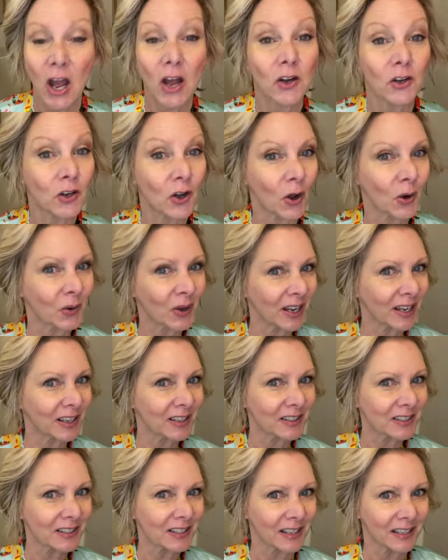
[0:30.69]
No
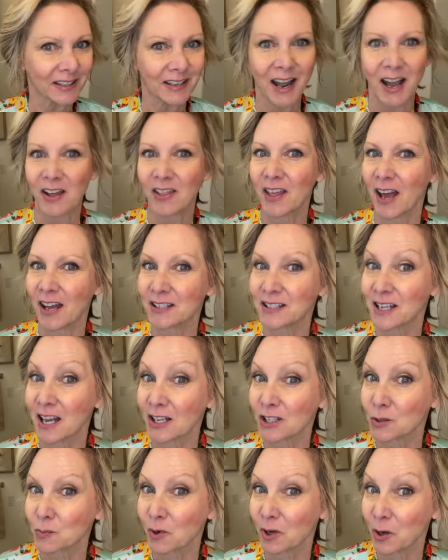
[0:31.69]
needles? Now that
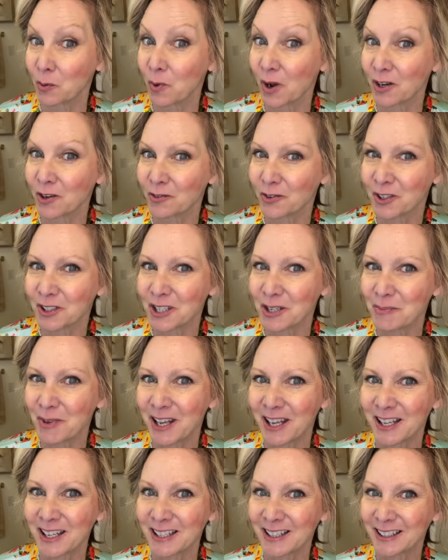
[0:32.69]
sounds pretty wonderful to
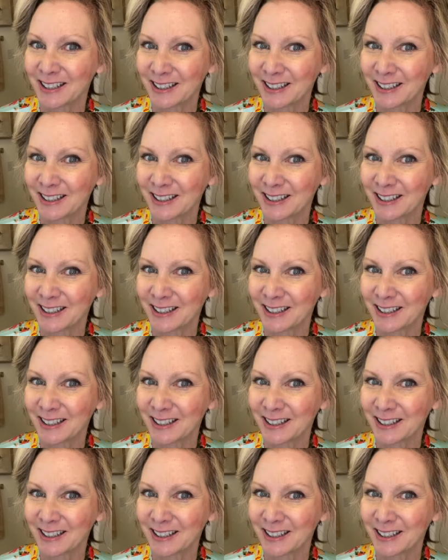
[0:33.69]
me.